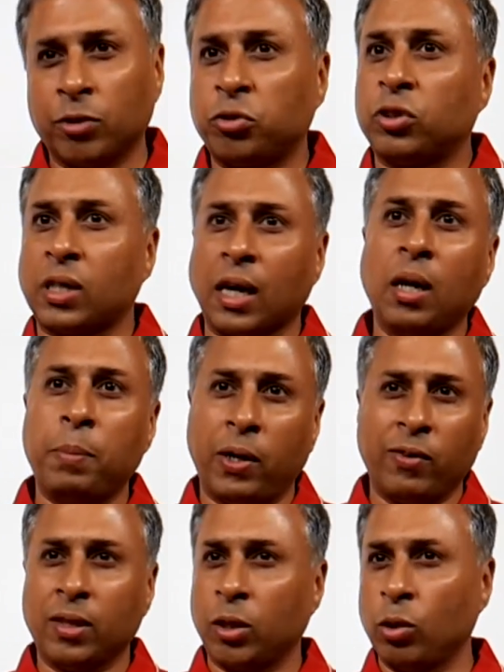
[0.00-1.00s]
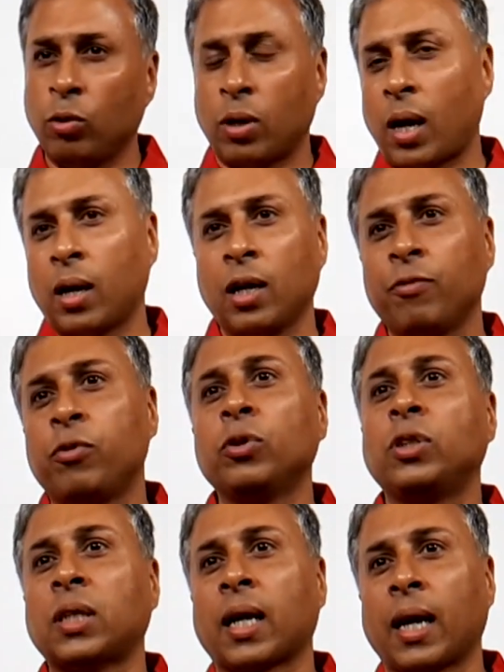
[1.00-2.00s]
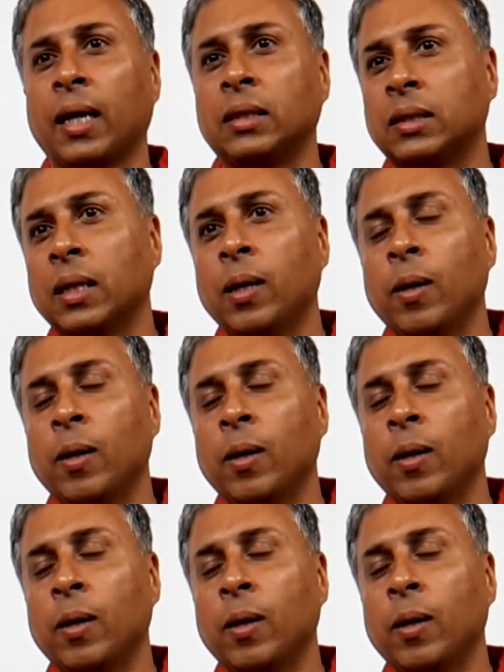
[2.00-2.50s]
struggle between the two, hardly few seconds.